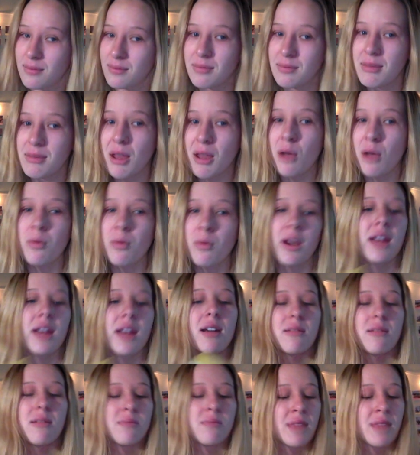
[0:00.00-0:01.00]
no
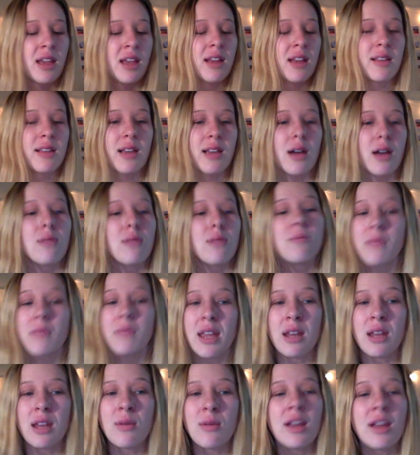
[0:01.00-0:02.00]
bueno. So,
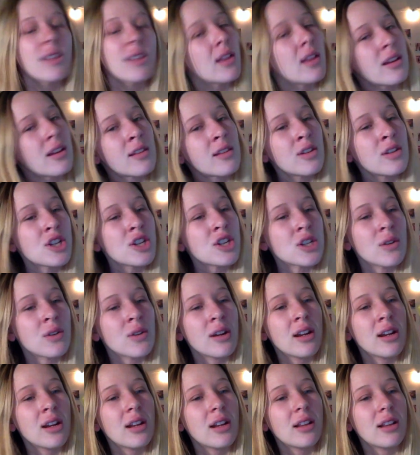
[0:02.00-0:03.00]
anyway, long story
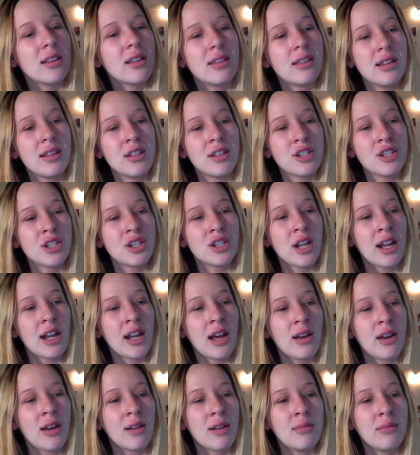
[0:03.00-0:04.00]
short, these dried
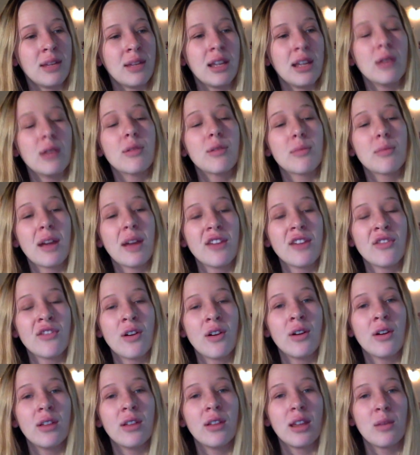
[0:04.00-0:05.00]
out on me. It was my
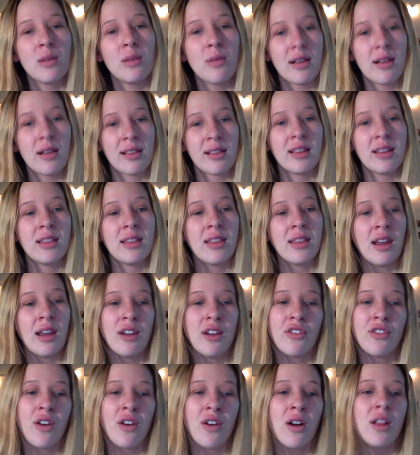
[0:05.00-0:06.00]
fault. It wasn't
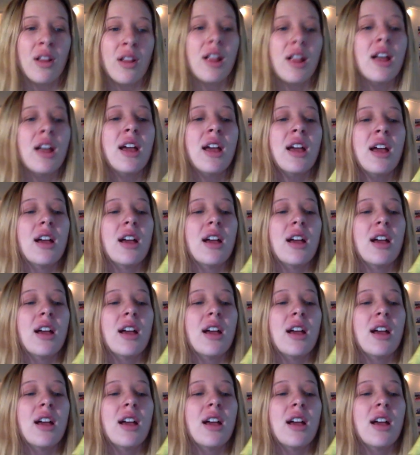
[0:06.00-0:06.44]
their fault.